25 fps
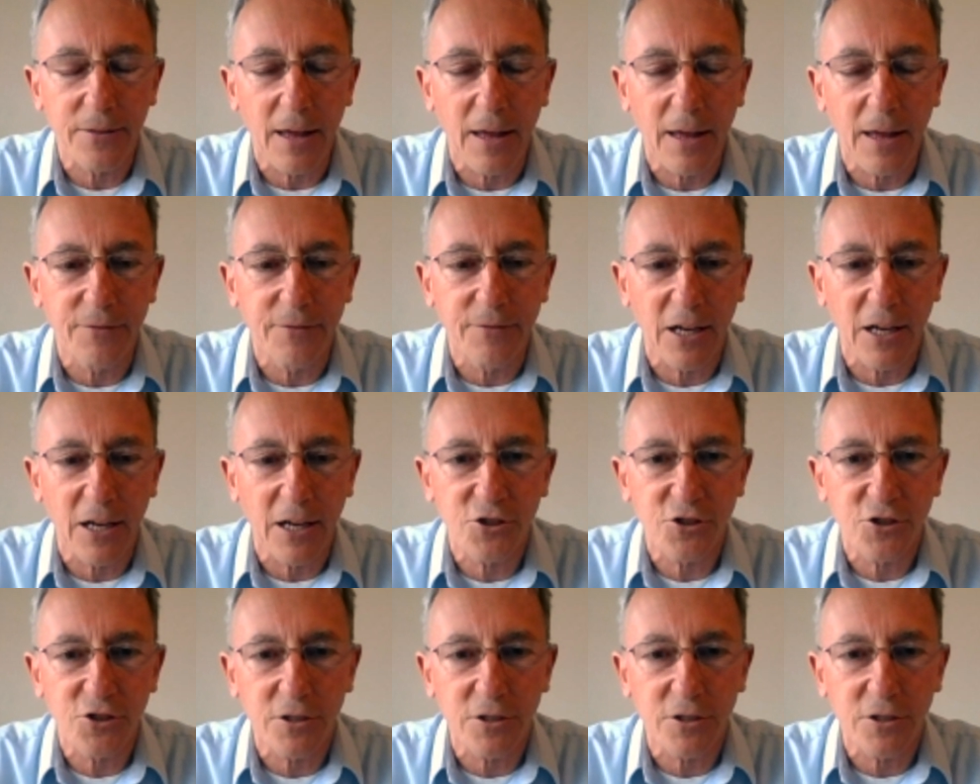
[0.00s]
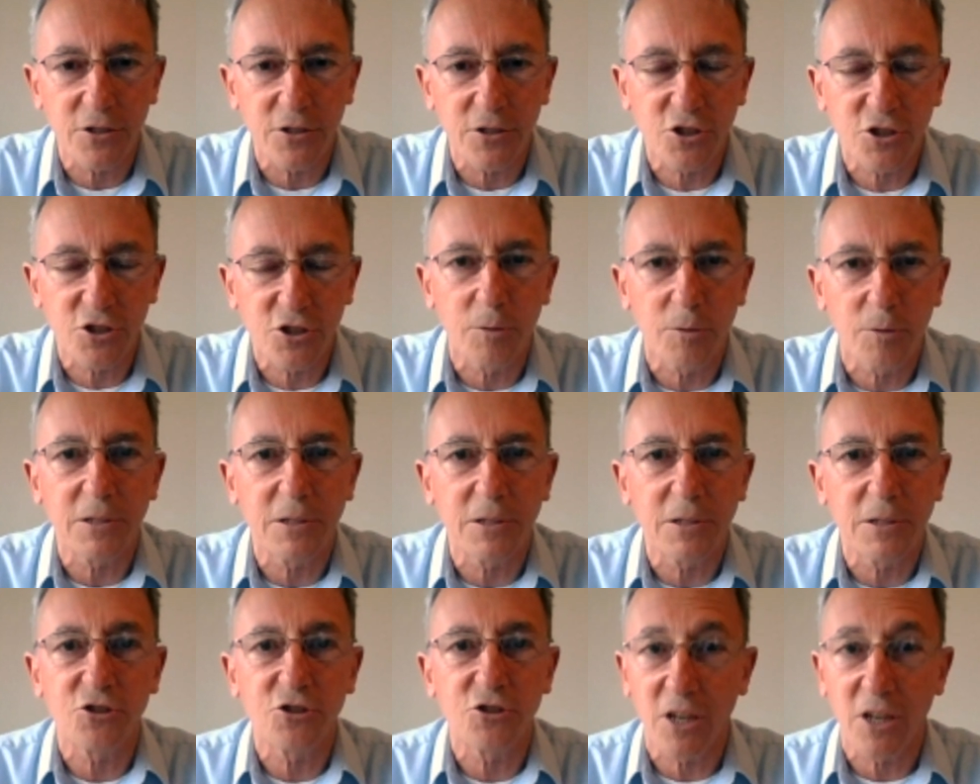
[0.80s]
aviation and the
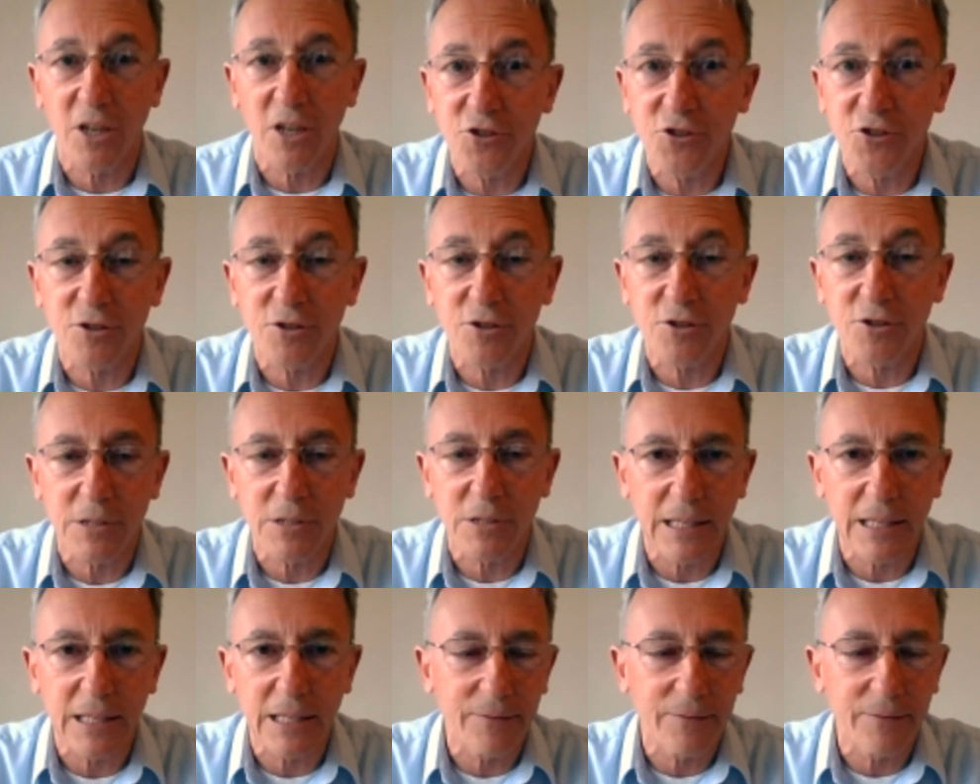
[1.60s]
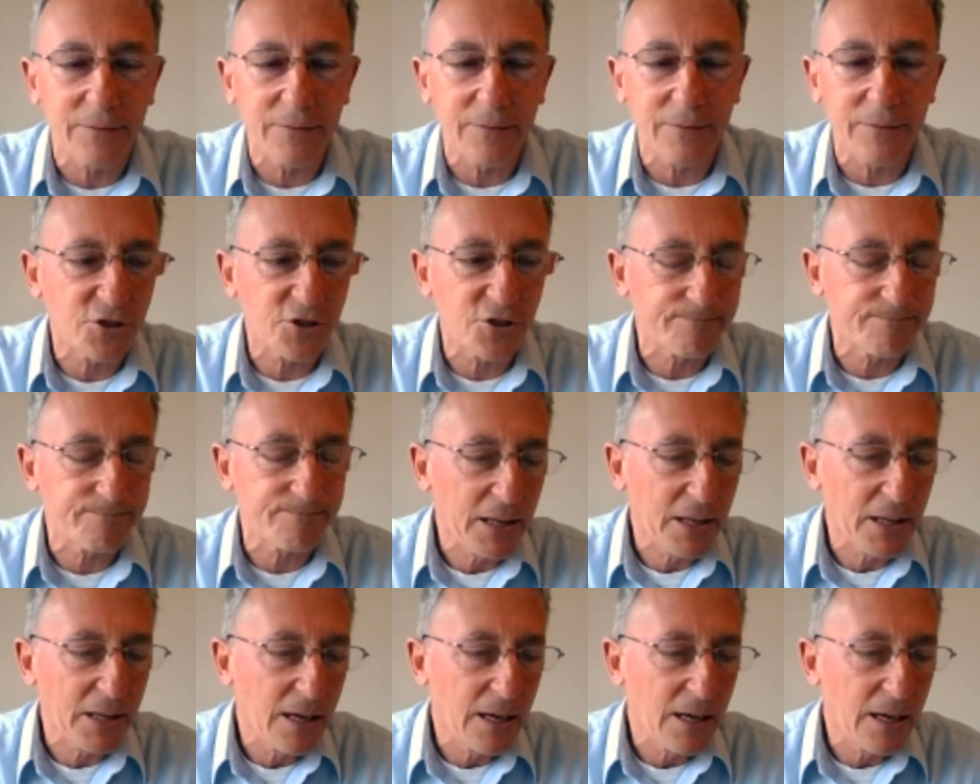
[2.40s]
turbulent changes within aviation.